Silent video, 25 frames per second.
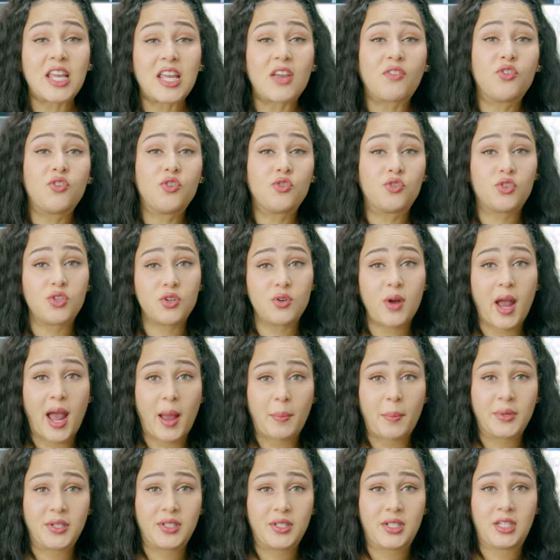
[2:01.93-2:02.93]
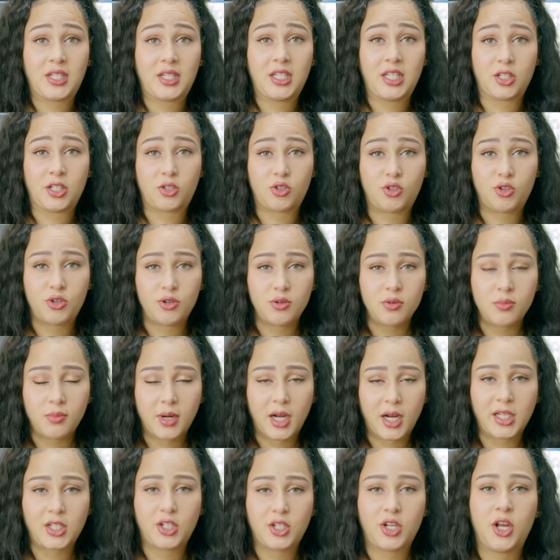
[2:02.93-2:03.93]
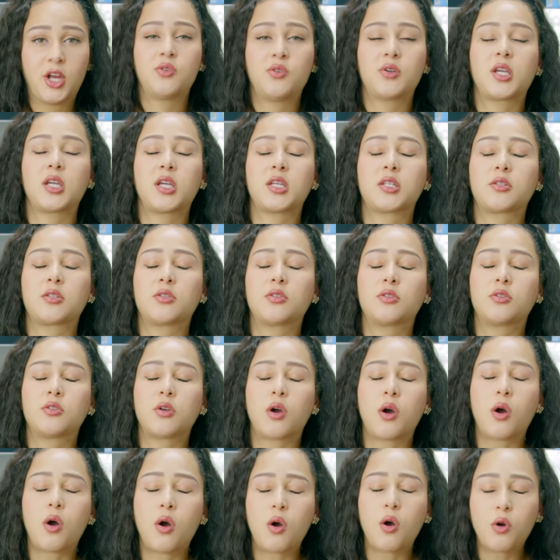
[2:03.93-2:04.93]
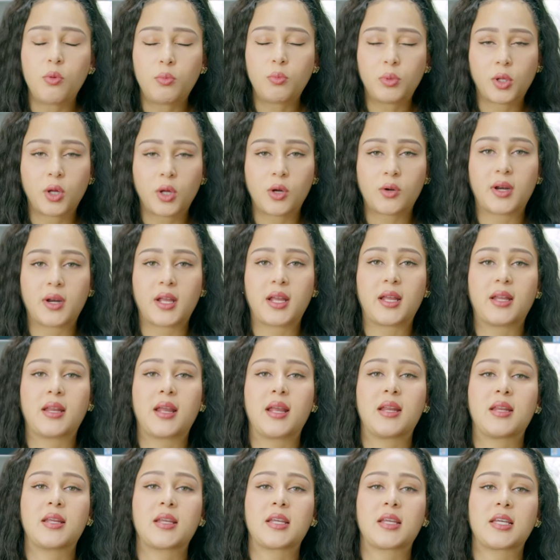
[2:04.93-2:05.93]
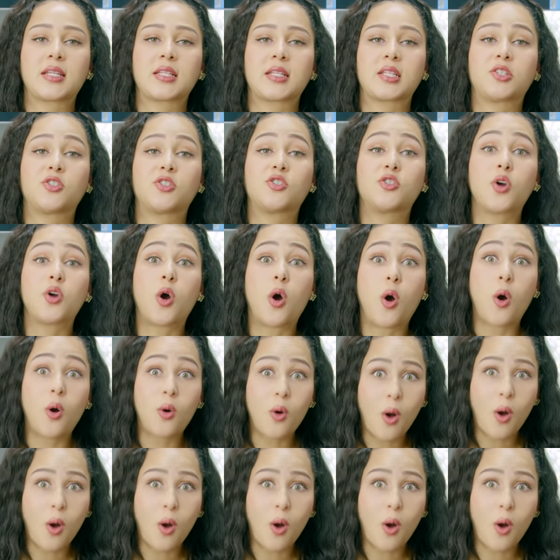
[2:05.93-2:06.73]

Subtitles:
if you do happen to eat too much, you get so bloated and it gets so